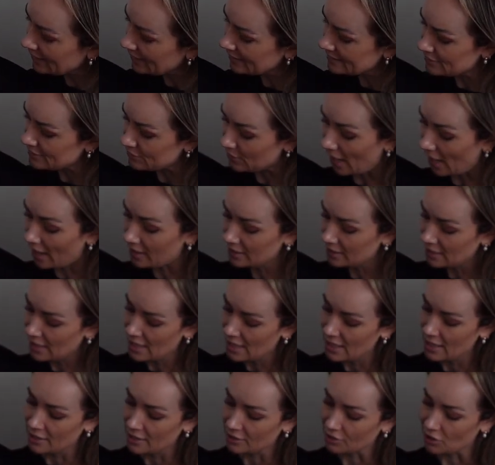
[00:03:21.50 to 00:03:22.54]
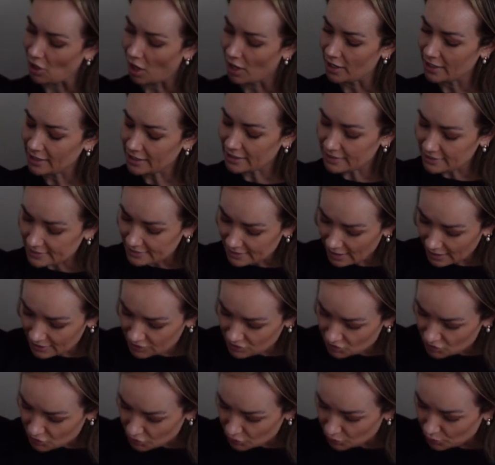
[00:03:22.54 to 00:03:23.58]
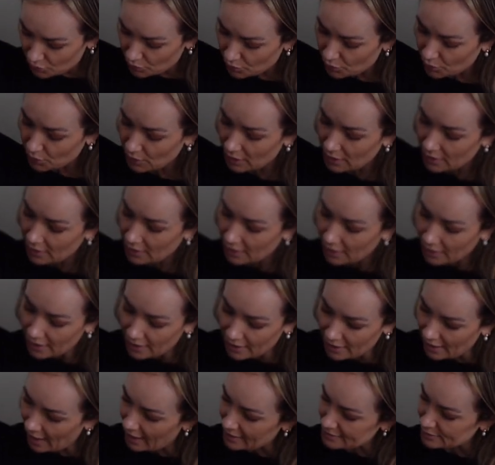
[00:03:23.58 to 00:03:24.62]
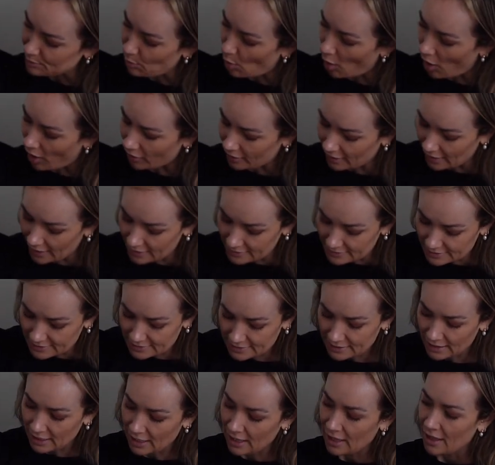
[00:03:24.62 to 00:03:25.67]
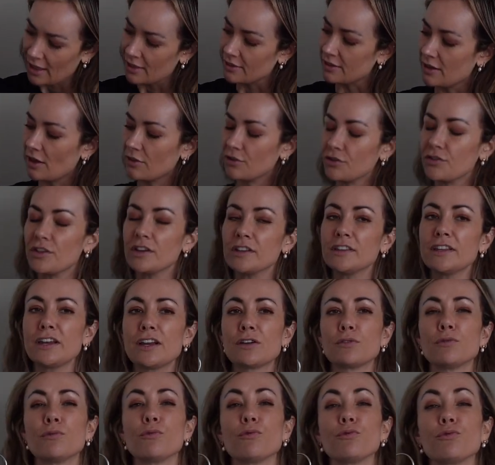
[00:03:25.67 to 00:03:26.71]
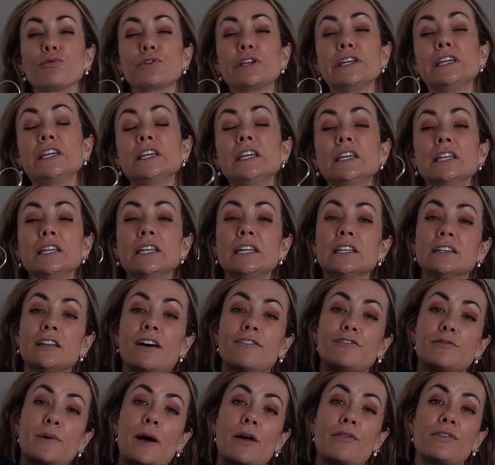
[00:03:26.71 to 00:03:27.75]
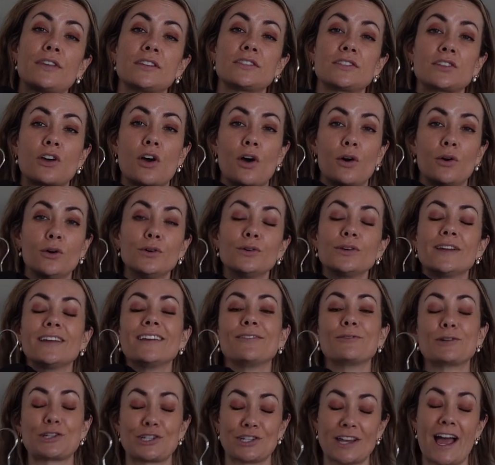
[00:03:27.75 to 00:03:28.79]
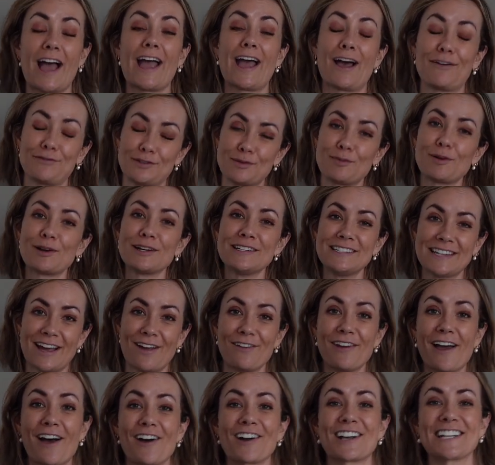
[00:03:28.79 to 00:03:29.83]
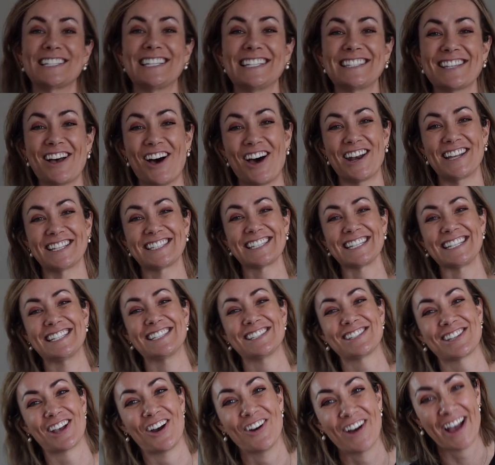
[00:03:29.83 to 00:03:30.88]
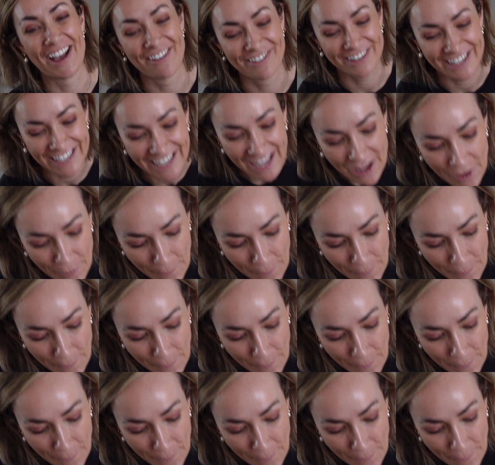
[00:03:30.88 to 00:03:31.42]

So yeah, got it in a size 2. It has pockets. The other thing that I really love about this coat, which I have to put it down now because it's honestly so heavy,